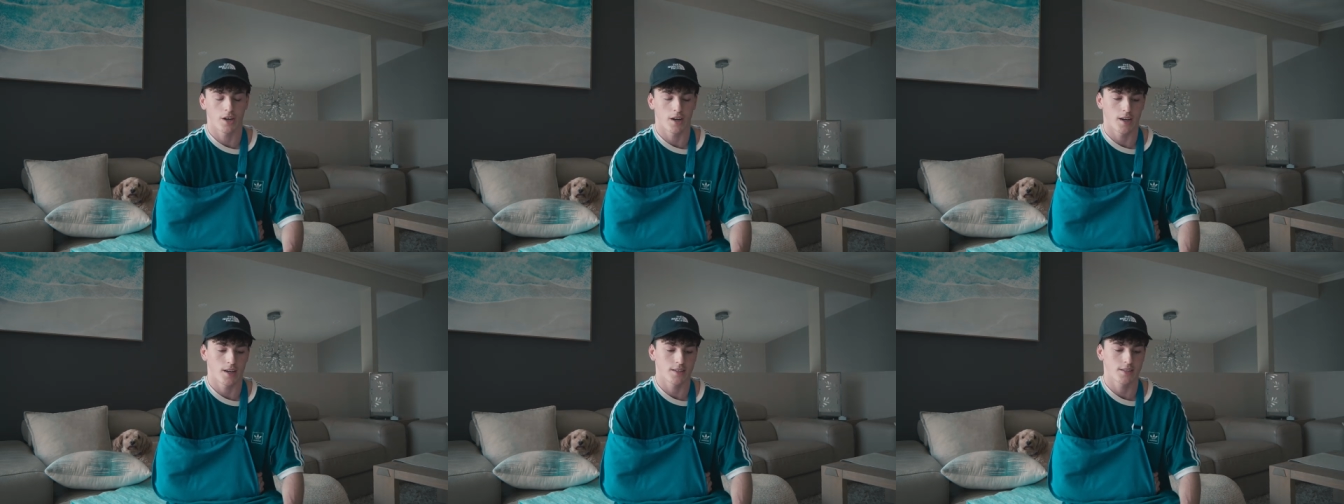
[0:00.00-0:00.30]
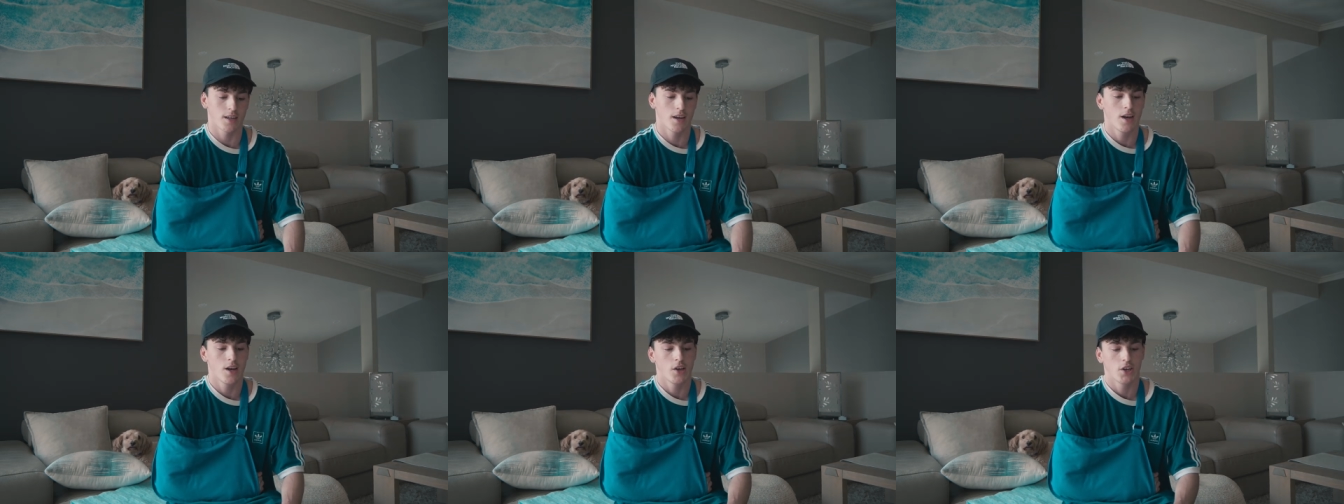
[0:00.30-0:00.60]

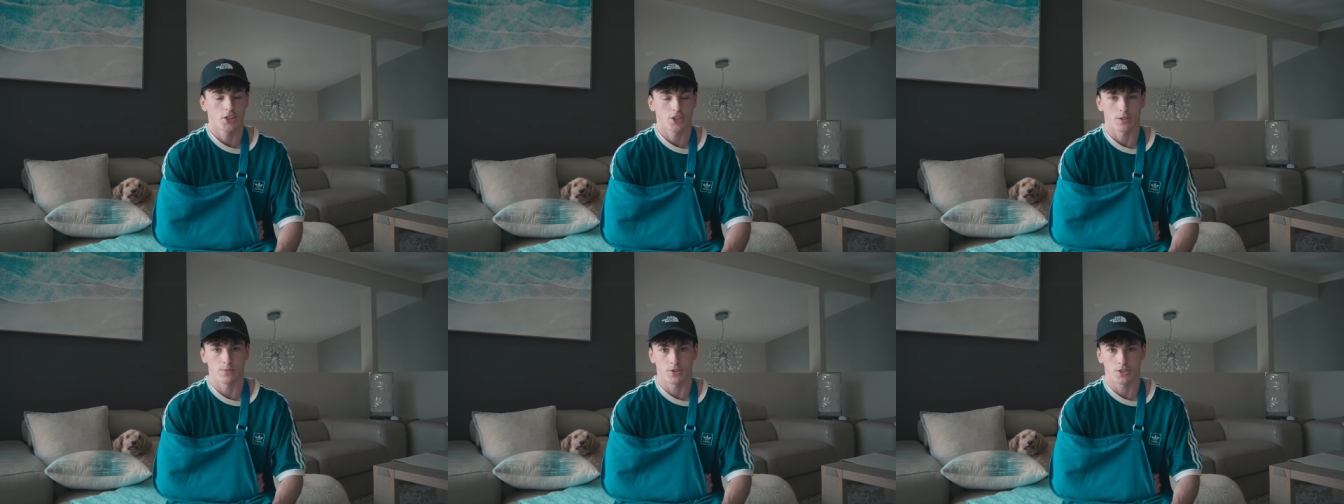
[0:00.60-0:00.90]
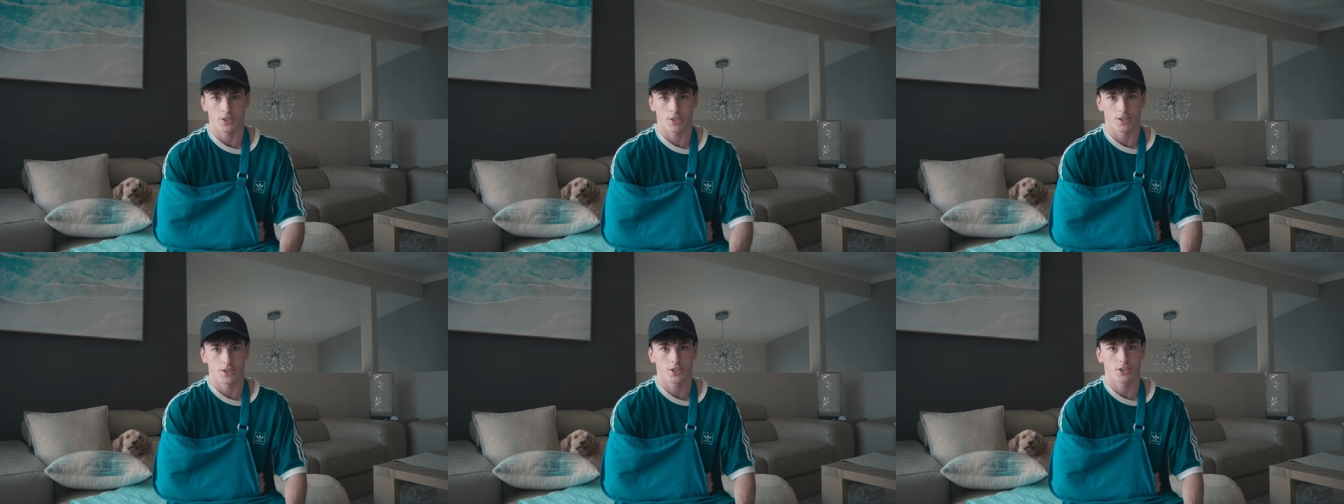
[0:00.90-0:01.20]
guys. So I'm
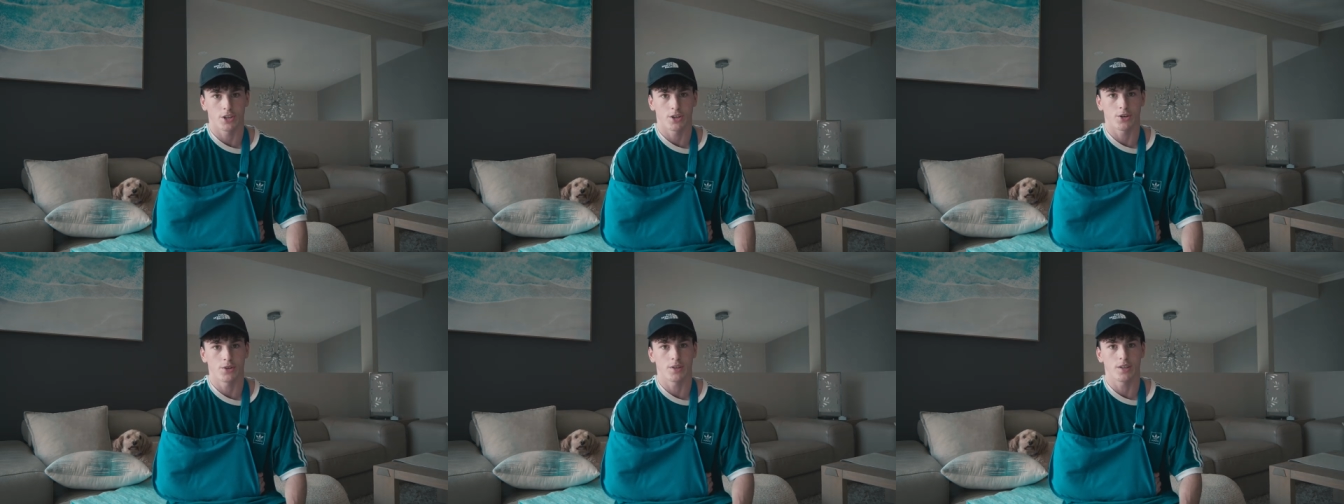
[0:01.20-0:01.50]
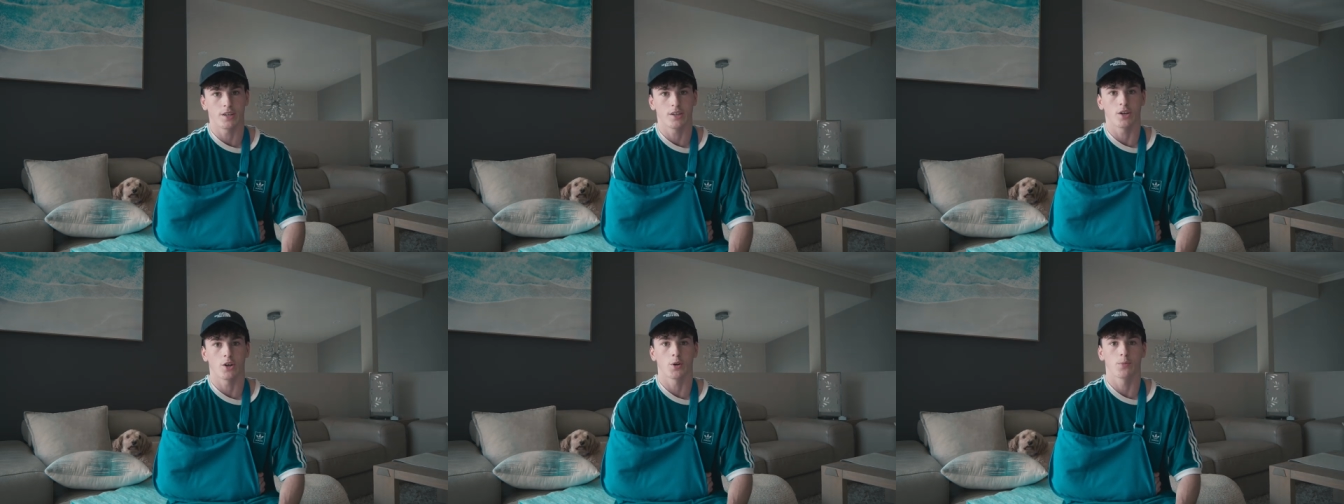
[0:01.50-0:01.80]
just gonna show you
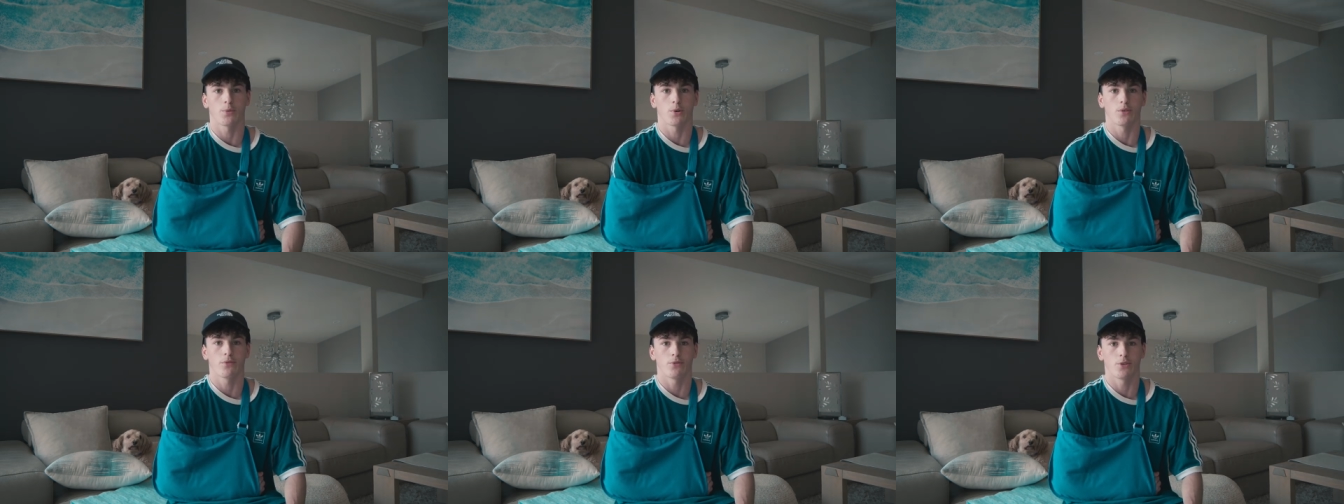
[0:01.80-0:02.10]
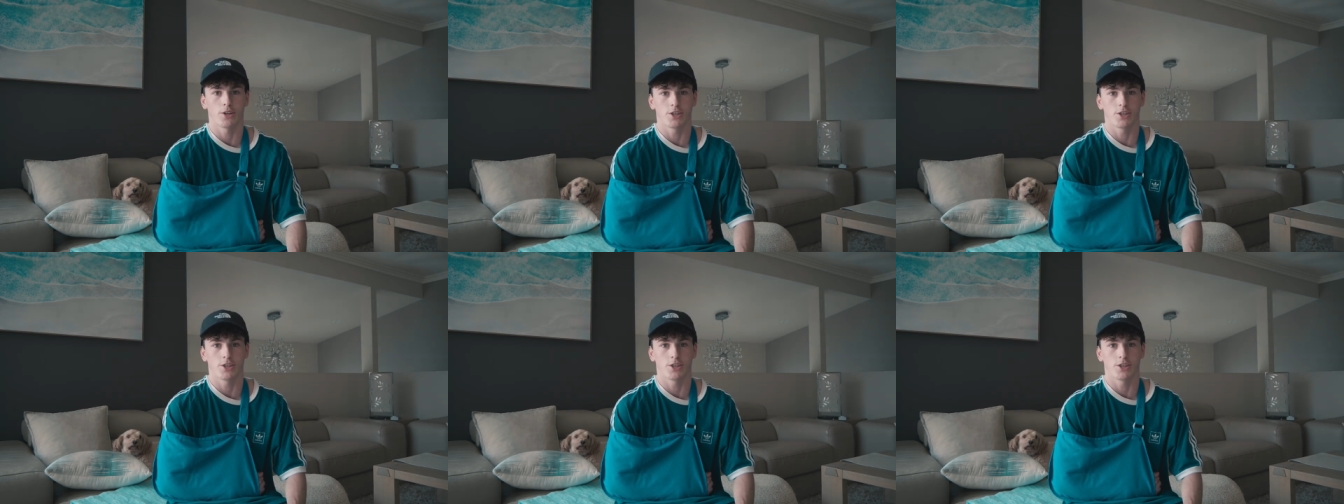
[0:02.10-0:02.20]
the GoPro